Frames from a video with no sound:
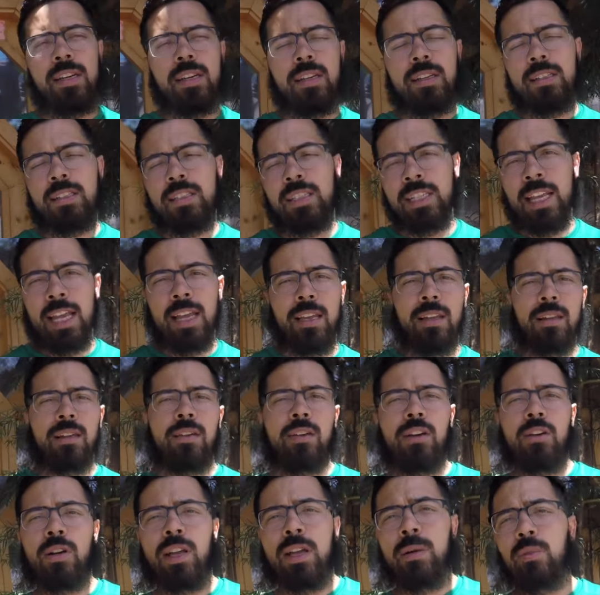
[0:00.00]
state.
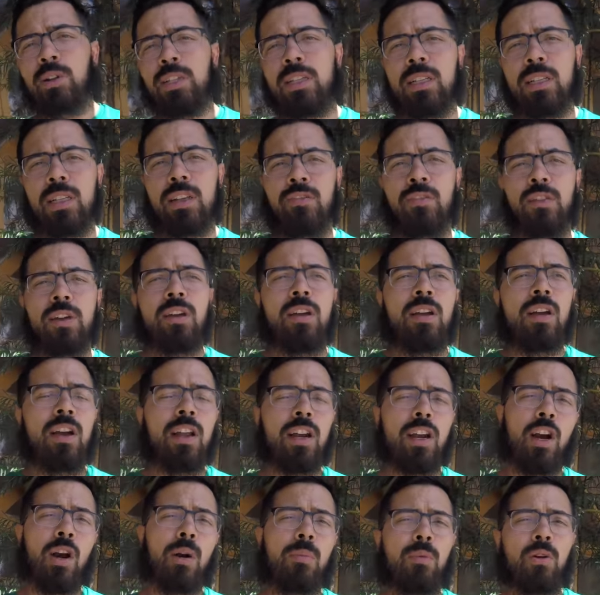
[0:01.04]
You're able to live in a
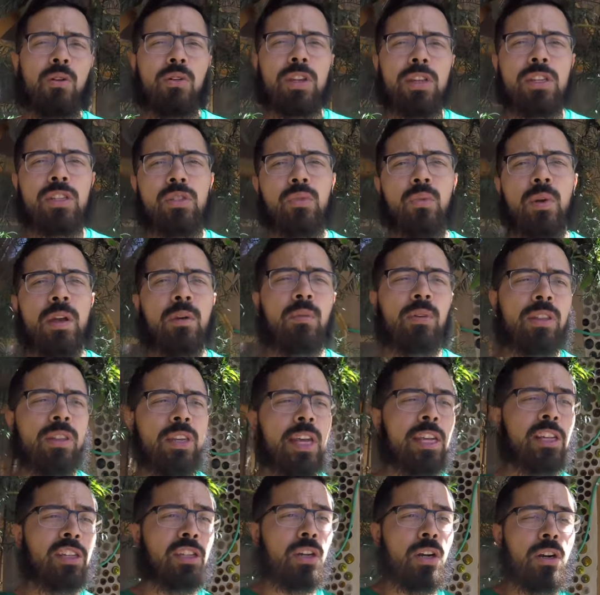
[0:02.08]
harmonious way with
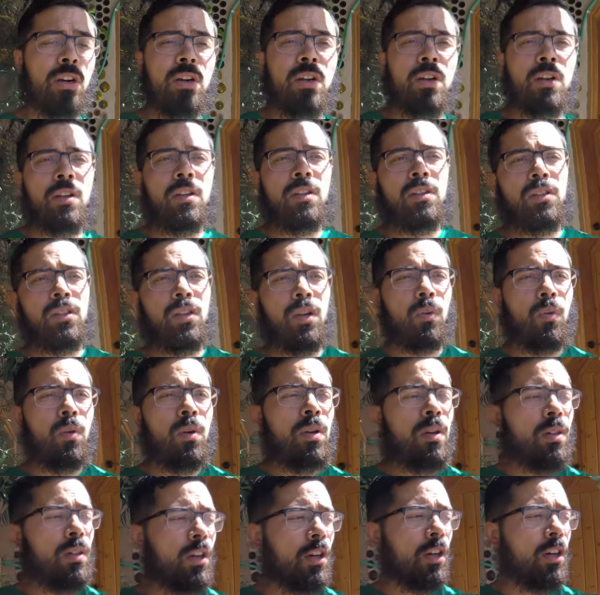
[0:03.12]
nature. So
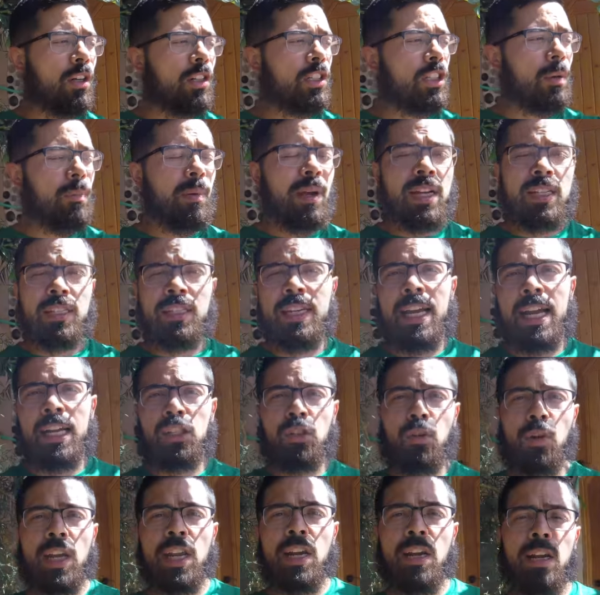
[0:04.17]
the Earthship has
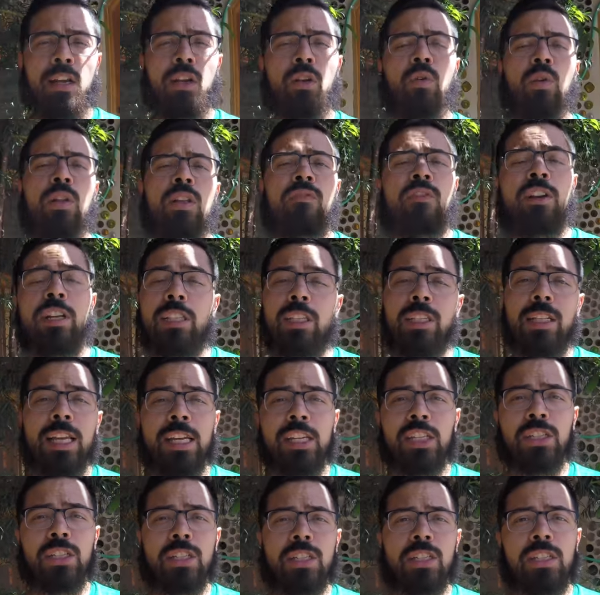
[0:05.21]
natural heating and cooling
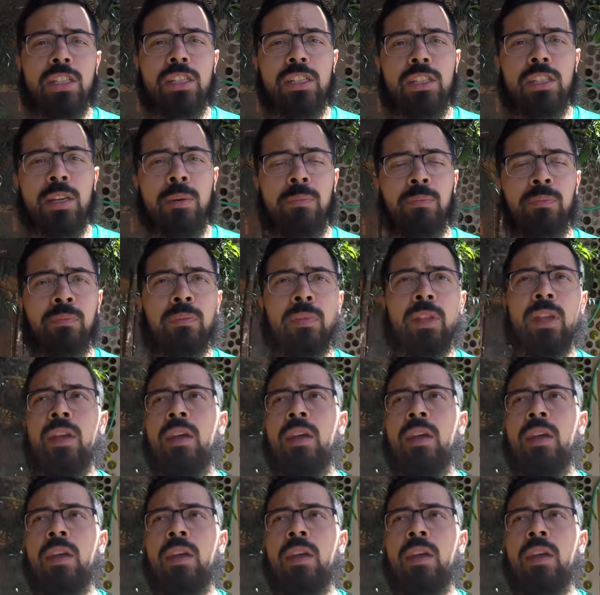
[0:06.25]
ventilation system